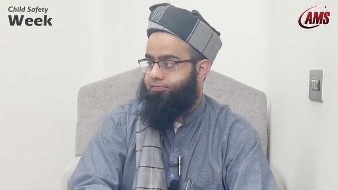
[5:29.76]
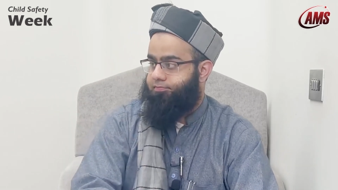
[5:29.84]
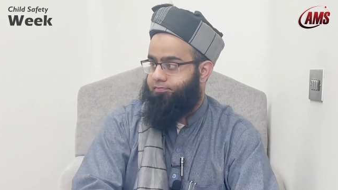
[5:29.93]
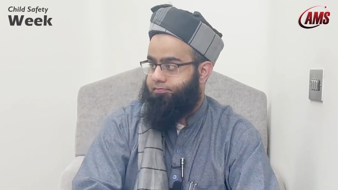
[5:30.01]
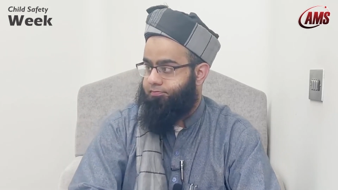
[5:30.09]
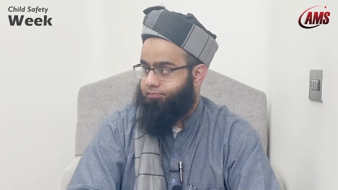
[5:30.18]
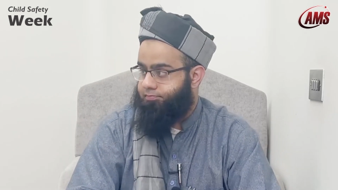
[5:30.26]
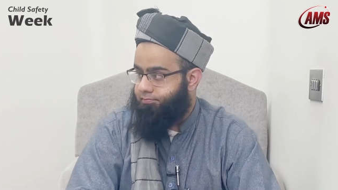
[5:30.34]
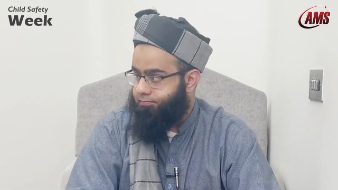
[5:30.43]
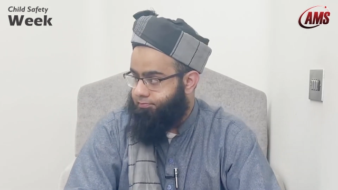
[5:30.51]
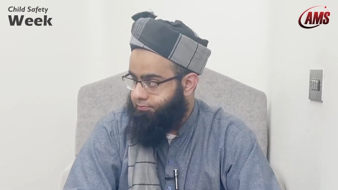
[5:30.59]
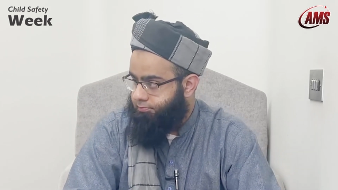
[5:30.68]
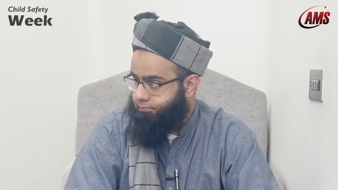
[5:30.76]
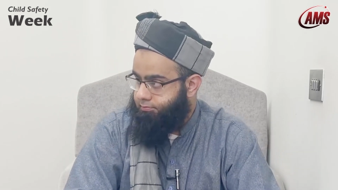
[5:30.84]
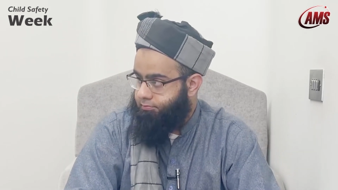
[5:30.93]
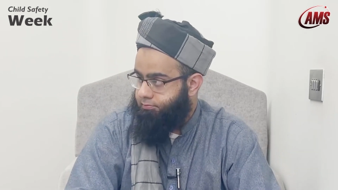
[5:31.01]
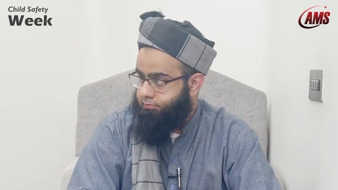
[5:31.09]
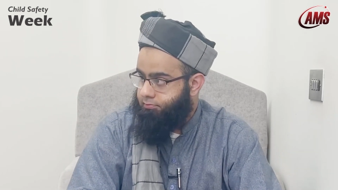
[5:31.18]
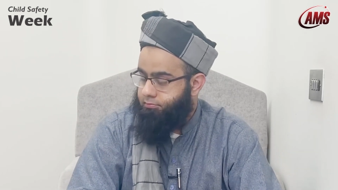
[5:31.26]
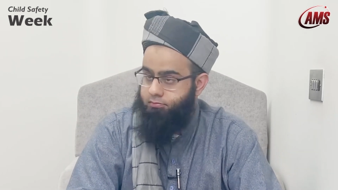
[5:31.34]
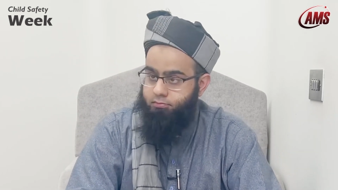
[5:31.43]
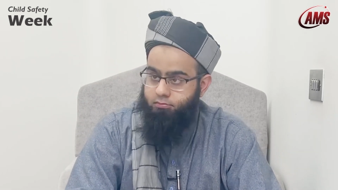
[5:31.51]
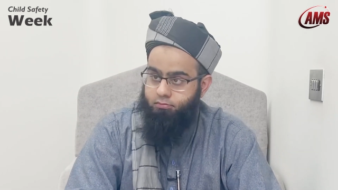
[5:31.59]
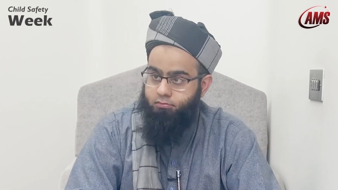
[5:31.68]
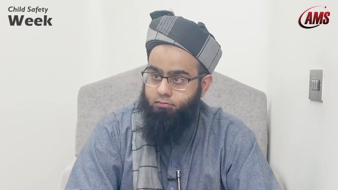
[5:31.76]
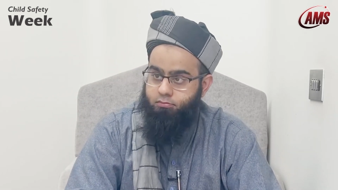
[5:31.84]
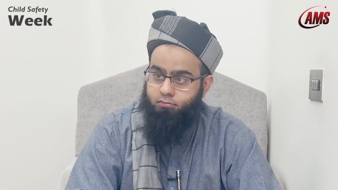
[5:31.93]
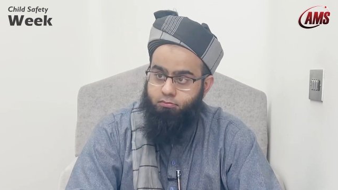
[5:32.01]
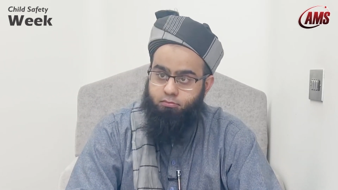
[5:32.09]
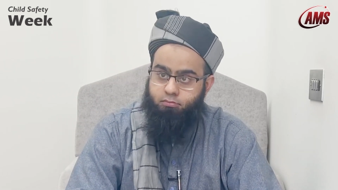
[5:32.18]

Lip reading: Nothing is said.